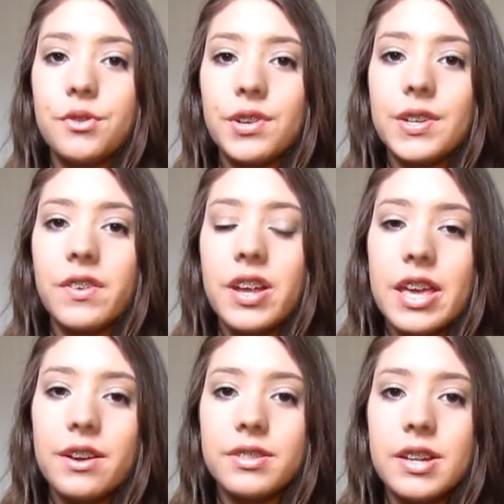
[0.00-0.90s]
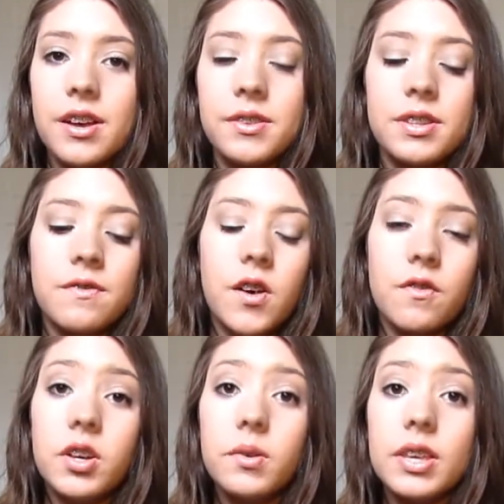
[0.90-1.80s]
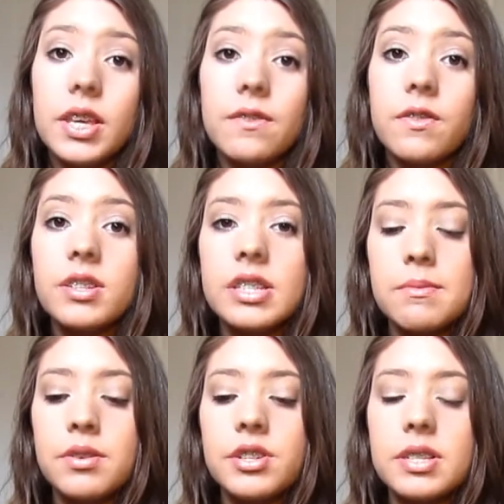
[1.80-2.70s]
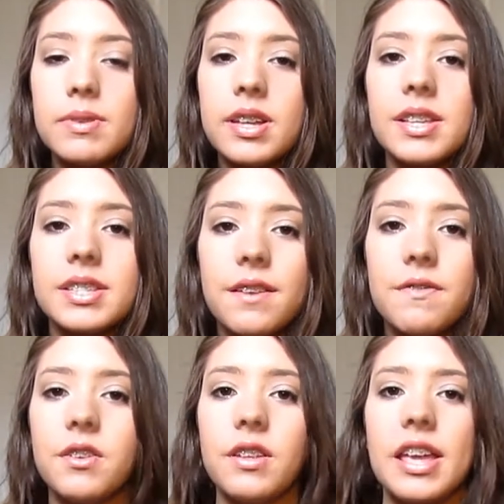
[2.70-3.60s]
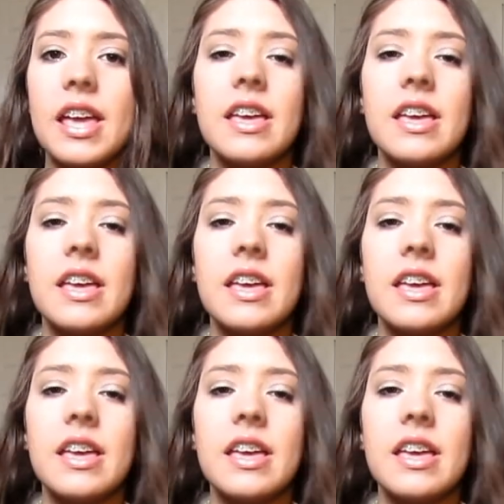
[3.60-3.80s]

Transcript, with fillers: three different hairstyles that involve no heat for summer just because I feel like